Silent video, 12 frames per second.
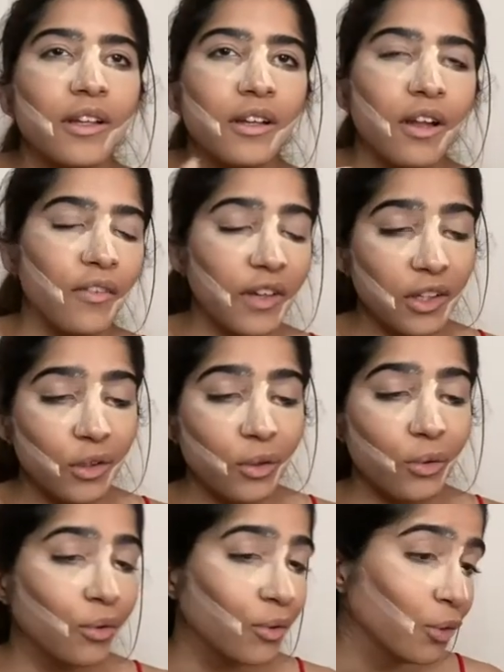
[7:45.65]
loving
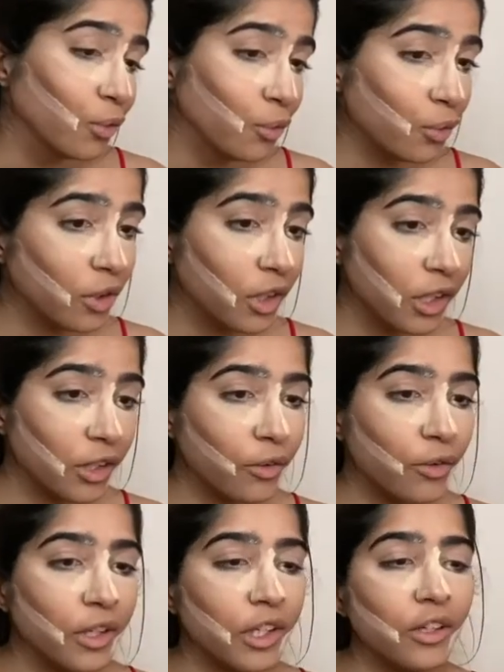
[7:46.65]
to do during this
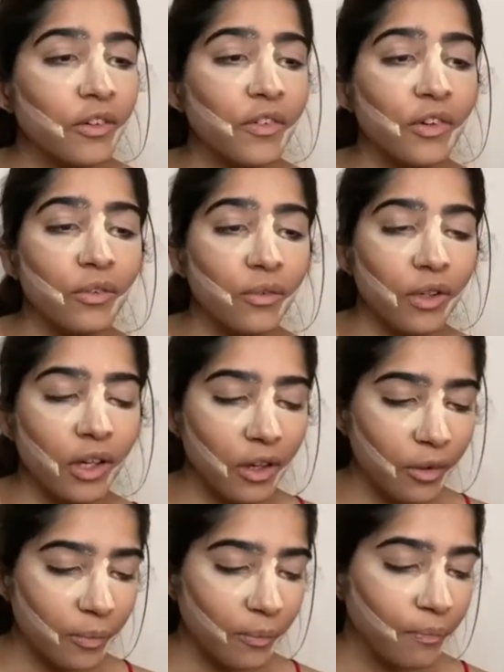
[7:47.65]
quarantine or if you
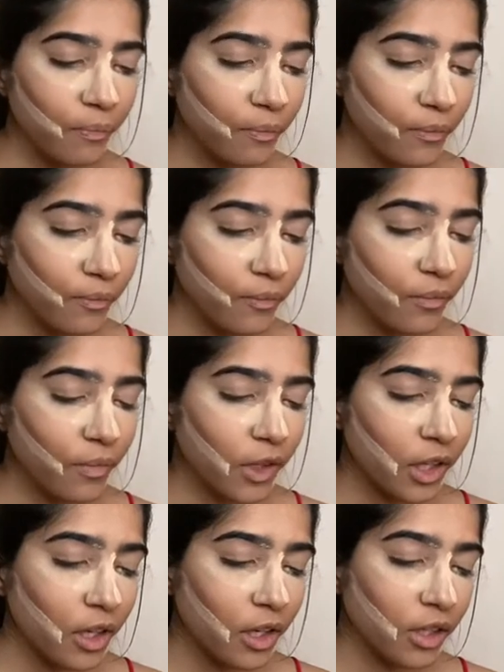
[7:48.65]
um
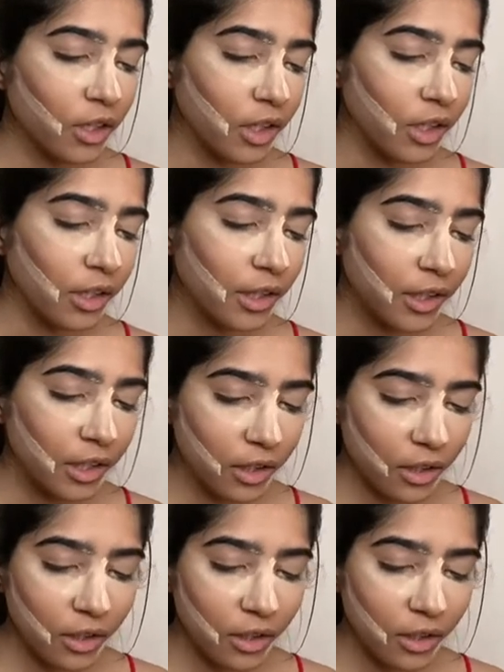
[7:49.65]
just